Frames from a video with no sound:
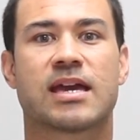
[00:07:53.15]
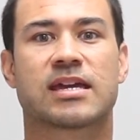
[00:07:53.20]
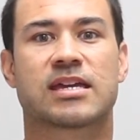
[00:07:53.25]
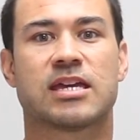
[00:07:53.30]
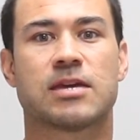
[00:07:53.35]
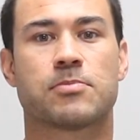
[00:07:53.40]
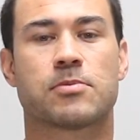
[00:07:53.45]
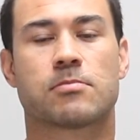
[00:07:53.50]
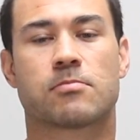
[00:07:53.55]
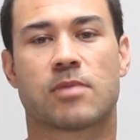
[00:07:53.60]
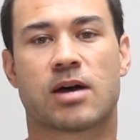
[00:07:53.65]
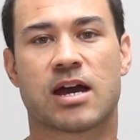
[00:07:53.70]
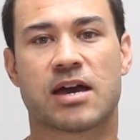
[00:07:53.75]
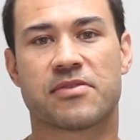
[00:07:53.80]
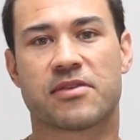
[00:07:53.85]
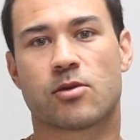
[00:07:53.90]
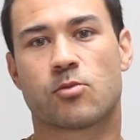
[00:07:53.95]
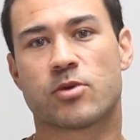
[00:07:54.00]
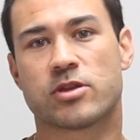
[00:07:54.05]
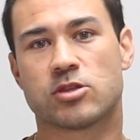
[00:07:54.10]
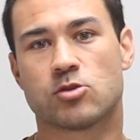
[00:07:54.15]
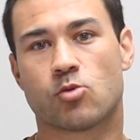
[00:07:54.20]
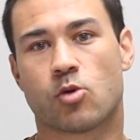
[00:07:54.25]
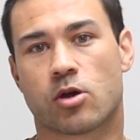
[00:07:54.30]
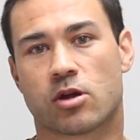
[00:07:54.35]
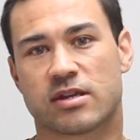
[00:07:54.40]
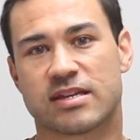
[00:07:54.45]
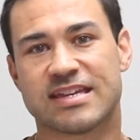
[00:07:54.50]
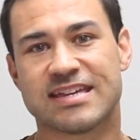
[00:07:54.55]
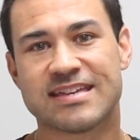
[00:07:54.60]
Keep in mind that when you
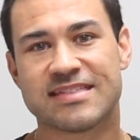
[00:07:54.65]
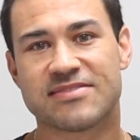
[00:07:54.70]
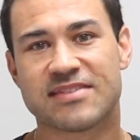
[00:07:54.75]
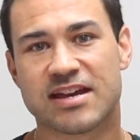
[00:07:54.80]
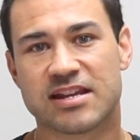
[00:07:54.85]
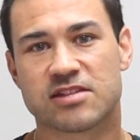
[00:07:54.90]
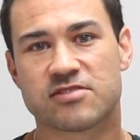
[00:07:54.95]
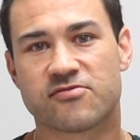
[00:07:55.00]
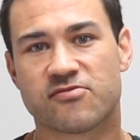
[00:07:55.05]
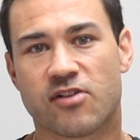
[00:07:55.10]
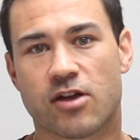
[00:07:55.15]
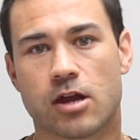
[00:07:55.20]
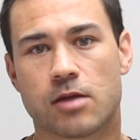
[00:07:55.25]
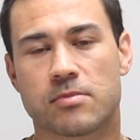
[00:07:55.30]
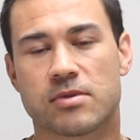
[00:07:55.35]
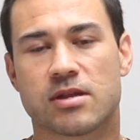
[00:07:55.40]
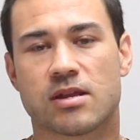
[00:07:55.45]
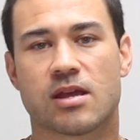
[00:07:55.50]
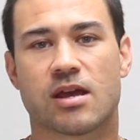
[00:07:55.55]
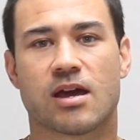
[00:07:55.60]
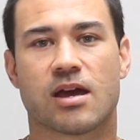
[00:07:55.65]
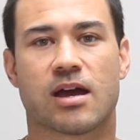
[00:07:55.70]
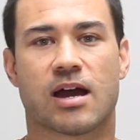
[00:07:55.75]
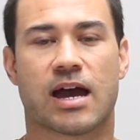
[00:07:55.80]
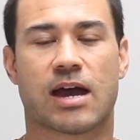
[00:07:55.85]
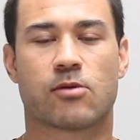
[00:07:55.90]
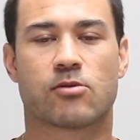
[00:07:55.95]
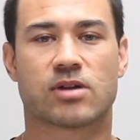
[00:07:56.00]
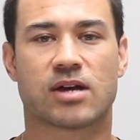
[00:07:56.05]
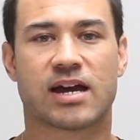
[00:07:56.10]
are in that environment,
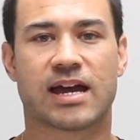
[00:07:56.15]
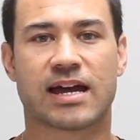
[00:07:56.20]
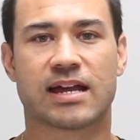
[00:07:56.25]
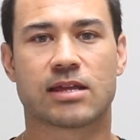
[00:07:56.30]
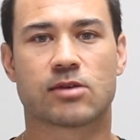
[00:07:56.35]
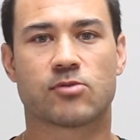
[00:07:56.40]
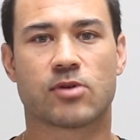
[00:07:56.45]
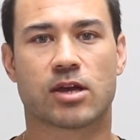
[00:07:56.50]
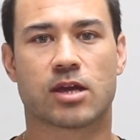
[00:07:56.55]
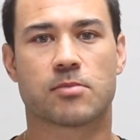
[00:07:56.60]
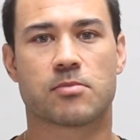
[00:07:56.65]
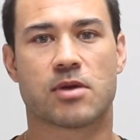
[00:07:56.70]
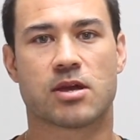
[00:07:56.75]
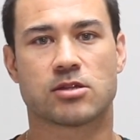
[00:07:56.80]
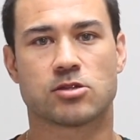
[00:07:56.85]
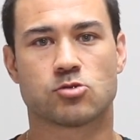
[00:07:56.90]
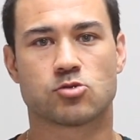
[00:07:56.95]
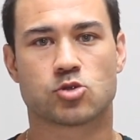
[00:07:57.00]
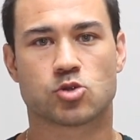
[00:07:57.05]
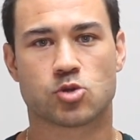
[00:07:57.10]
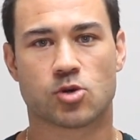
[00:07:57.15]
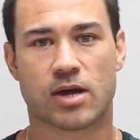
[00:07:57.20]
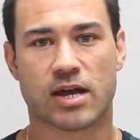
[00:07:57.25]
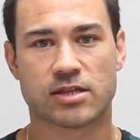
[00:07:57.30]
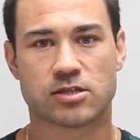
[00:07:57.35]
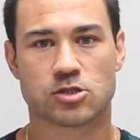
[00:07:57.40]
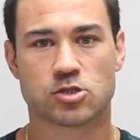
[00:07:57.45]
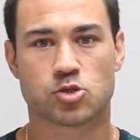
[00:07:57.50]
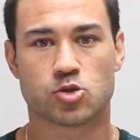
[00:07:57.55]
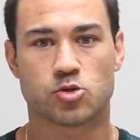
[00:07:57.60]
I would highly recommend you try
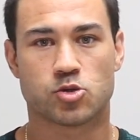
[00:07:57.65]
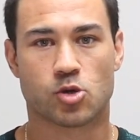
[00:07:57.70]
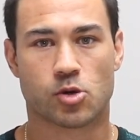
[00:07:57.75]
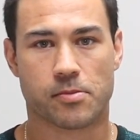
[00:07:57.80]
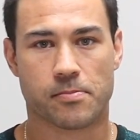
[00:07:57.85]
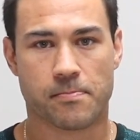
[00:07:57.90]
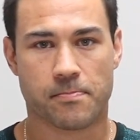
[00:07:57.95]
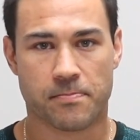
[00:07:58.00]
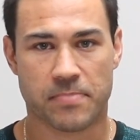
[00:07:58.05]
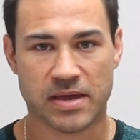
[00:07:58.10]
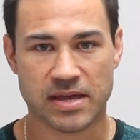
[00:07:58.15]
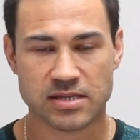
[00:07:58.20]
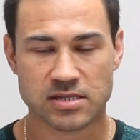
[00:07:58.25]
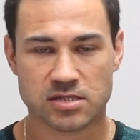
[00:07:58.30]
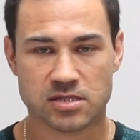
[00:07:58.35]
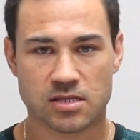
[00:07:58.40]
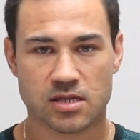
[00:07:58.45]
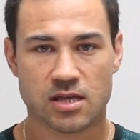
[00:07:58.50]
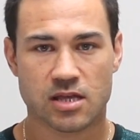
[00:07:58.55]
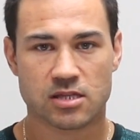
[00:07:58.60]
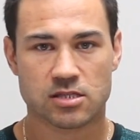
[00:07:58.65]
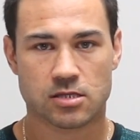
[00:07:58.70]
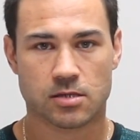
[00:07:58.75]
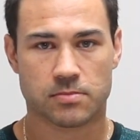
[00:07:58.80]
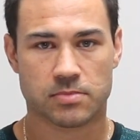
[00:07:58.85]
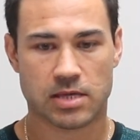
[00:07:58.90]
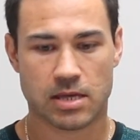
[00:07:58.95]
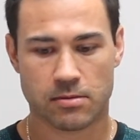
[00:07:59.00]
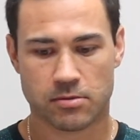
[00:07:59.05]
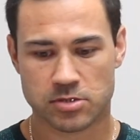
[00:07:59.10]
to do your best to
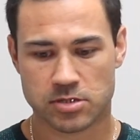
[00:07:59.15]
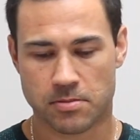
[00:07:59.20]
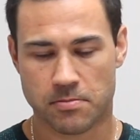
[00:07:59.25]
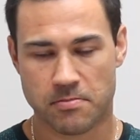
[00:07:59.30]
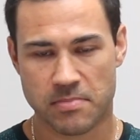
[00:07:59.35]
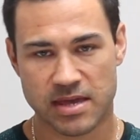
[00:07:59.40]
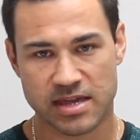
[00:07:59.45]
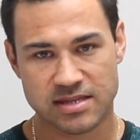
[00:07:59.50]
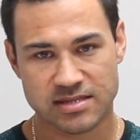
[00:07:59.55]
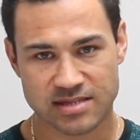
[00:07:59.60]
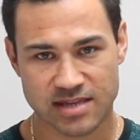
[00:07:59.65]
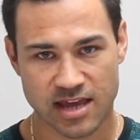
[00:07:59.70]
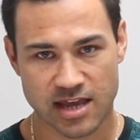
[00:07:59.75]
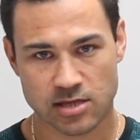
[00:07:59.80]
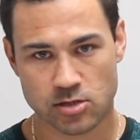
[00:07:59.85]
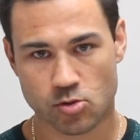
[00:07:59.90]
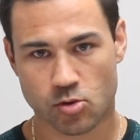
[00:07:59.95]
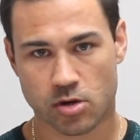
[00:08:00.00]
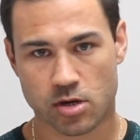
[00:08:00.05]
be able to maintain your